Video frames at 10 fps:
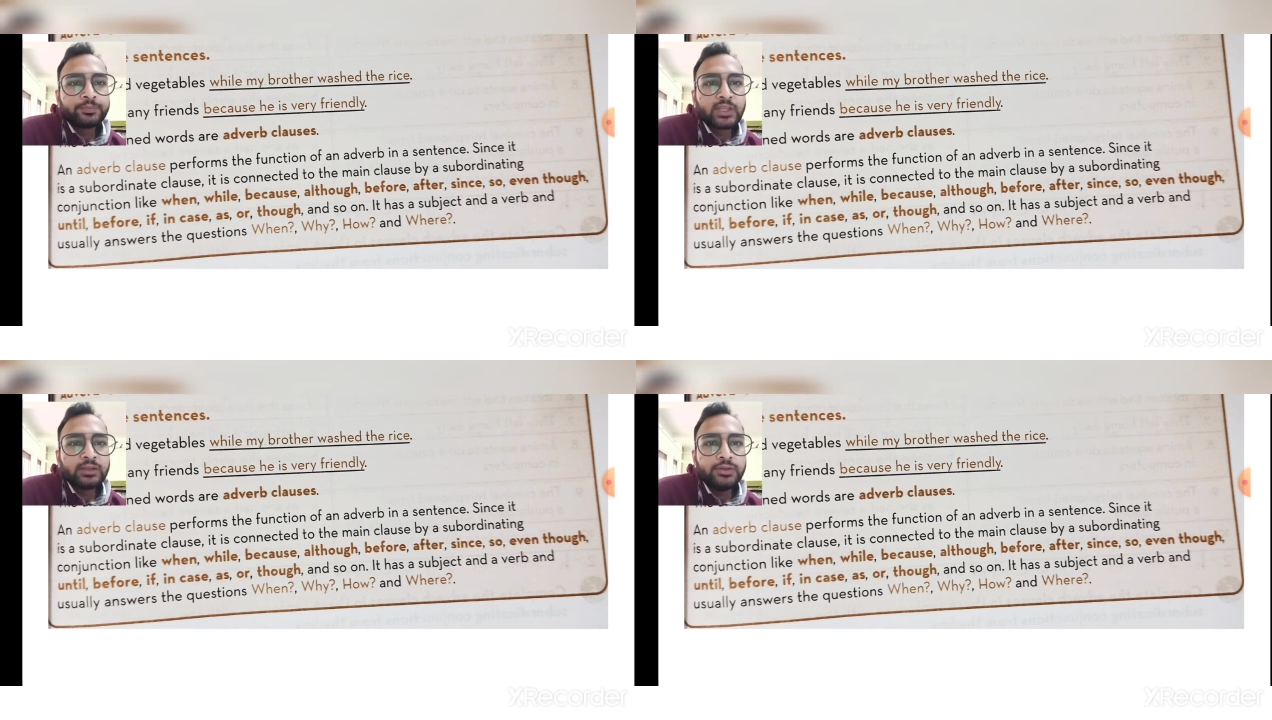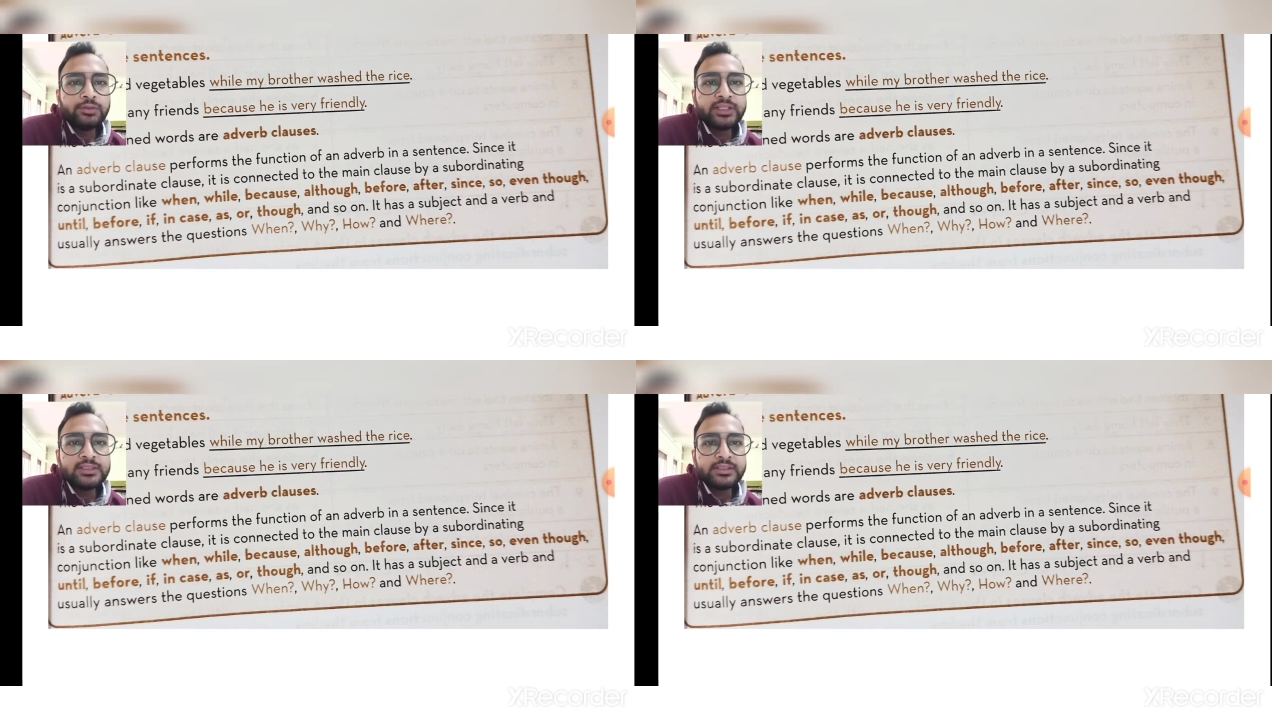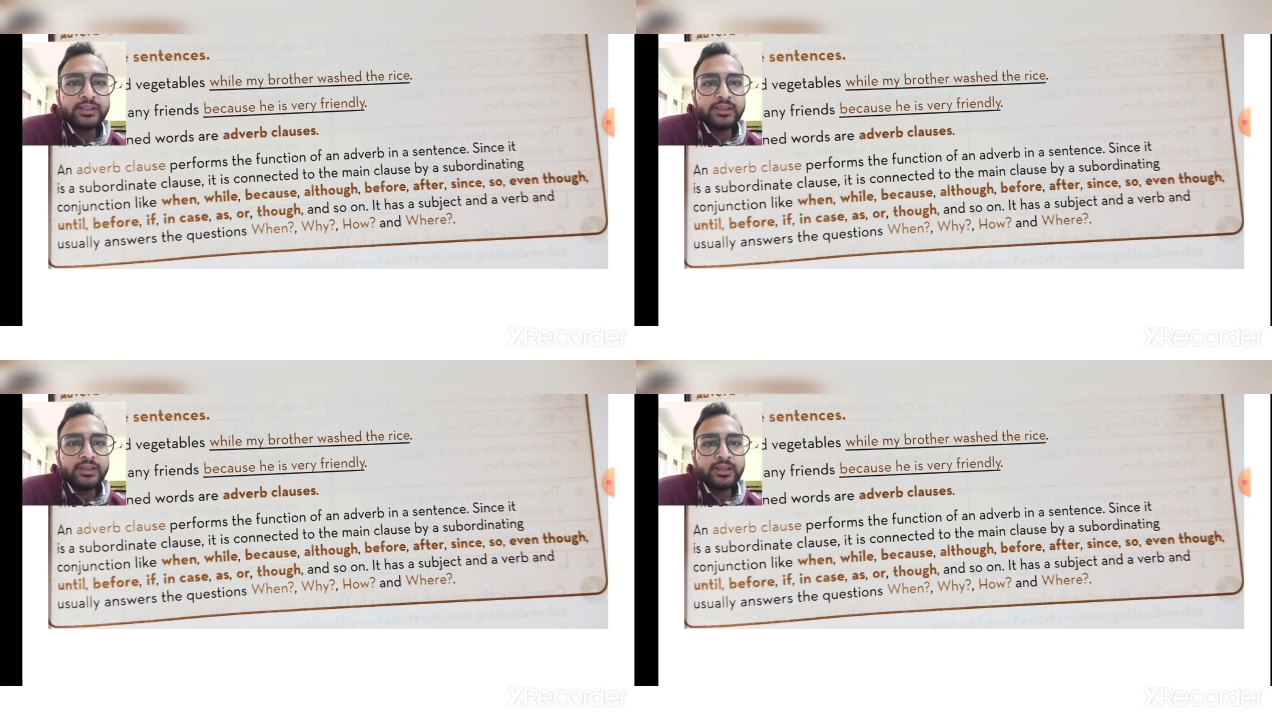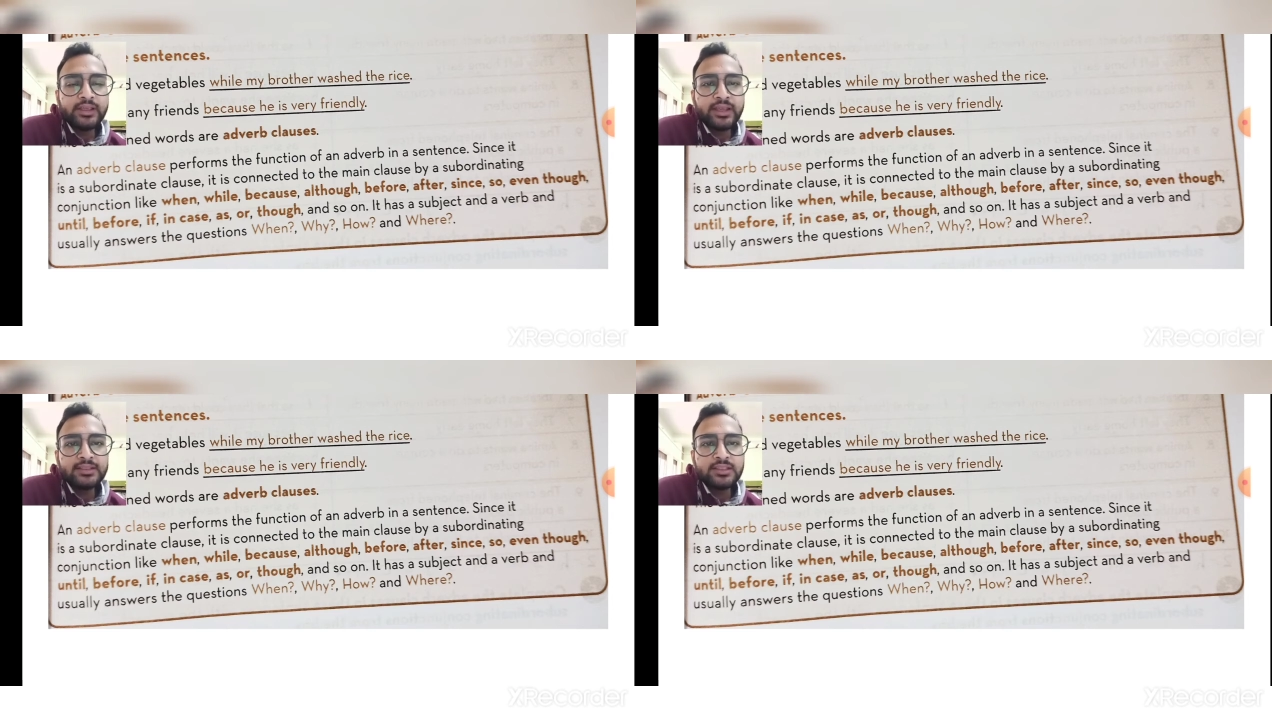You can see
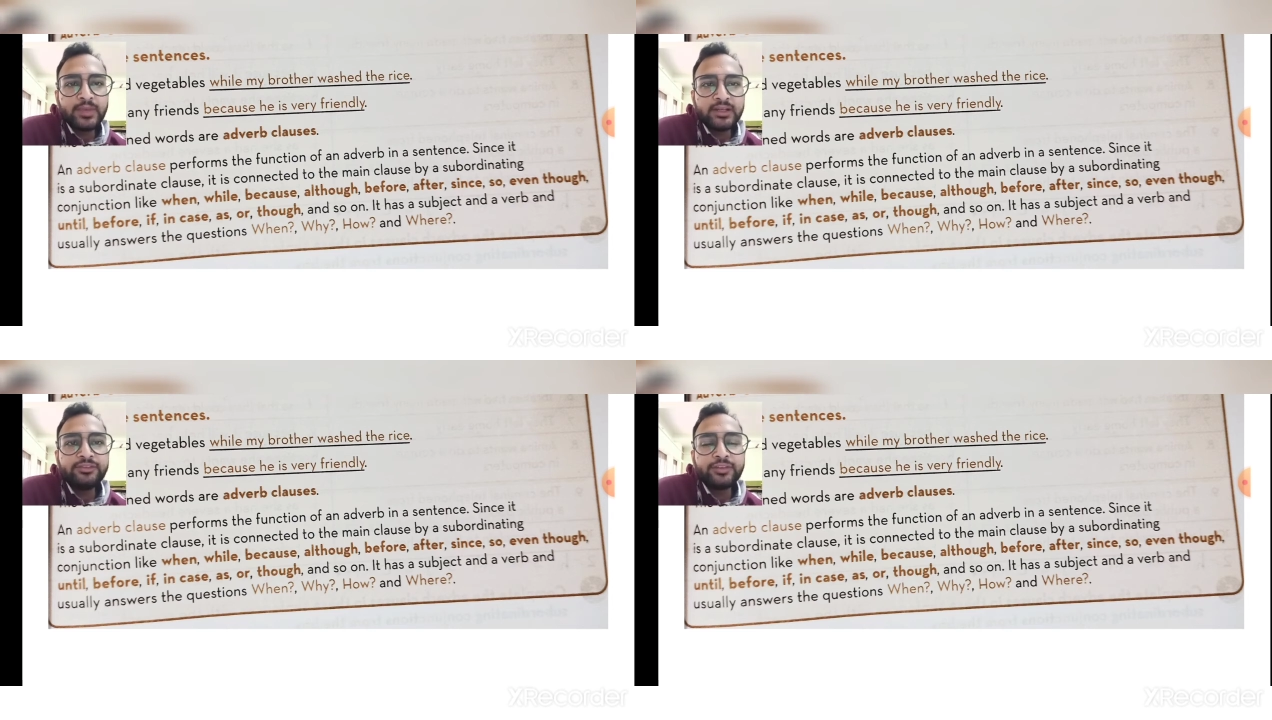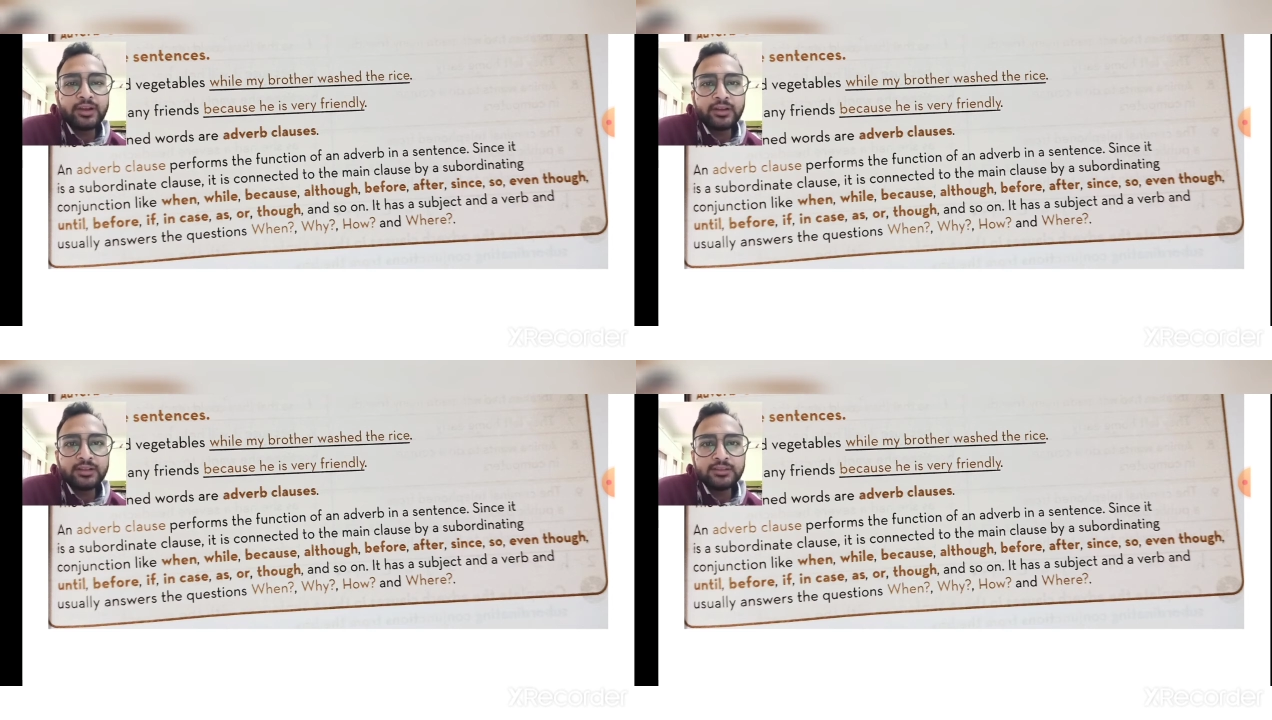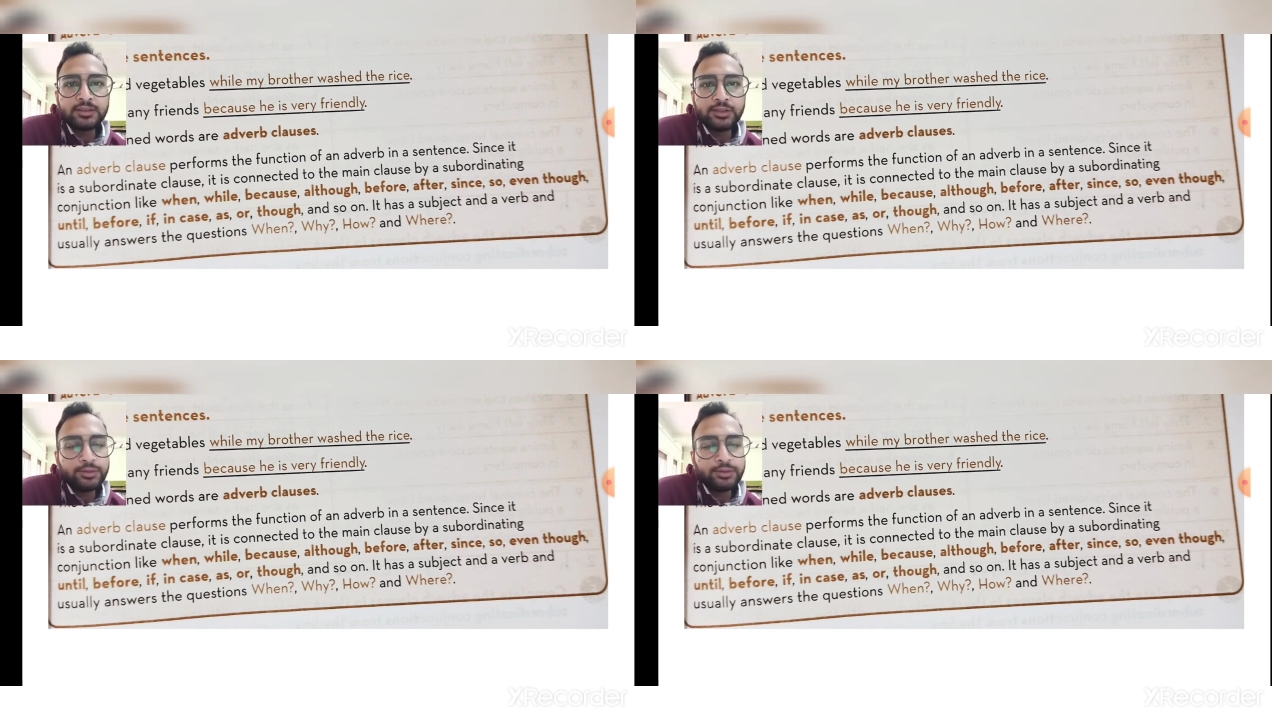he has a many friends.